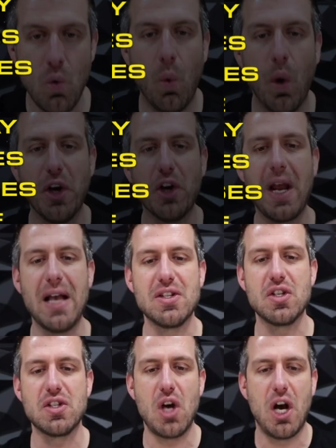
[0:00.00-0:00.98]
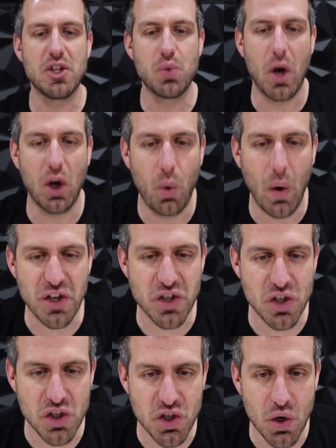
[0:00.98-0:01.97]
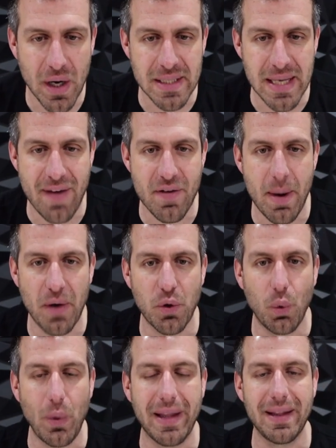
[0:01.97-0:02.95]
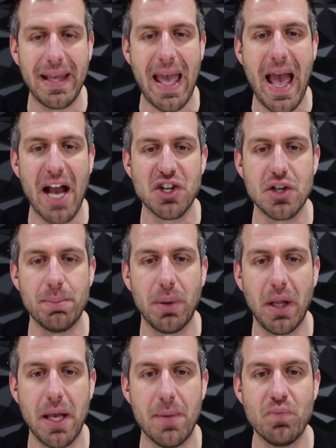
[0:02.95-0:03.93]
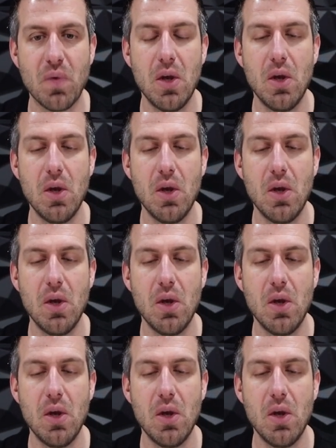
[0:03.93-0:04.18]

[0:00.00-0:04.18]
What are your guys' thoughts? What questions do you guys have about the weekly action plan?